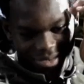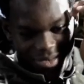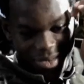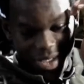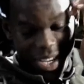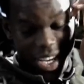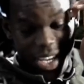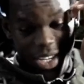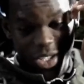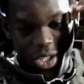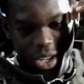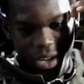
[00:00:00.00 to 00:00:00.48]

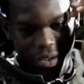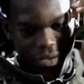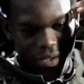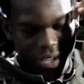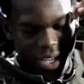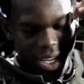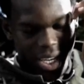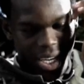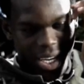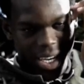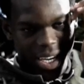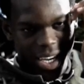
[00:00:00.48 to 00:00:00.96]
Yeah, Jeff
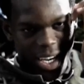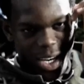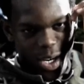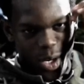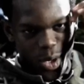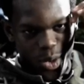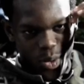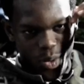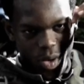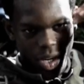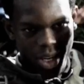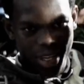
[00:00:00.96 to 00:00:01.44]
Teague and
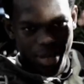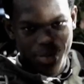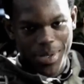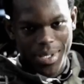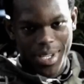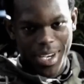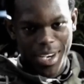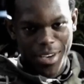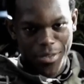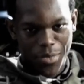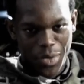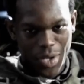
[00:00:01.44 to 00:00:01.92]
Lou Williams
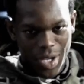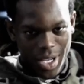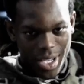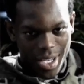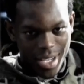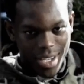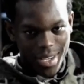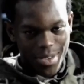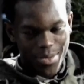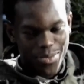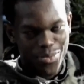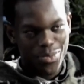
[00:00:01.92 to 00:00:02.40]
gave me
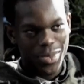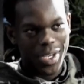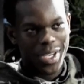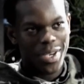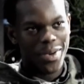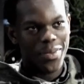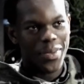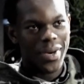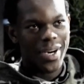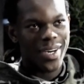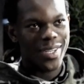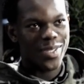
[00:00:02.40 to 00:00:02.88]
the
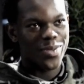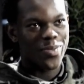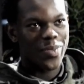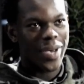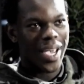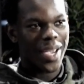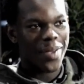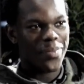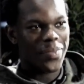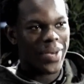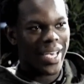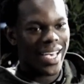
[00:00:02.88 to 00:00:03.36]
Mickey Mouse
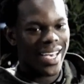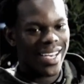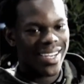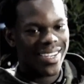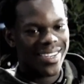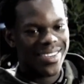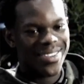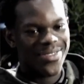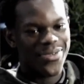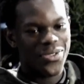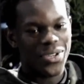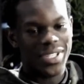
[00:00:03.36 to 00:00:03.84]
backpack
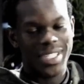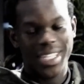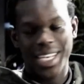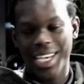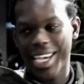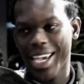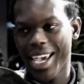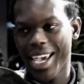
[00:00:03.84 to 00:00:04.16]
for 10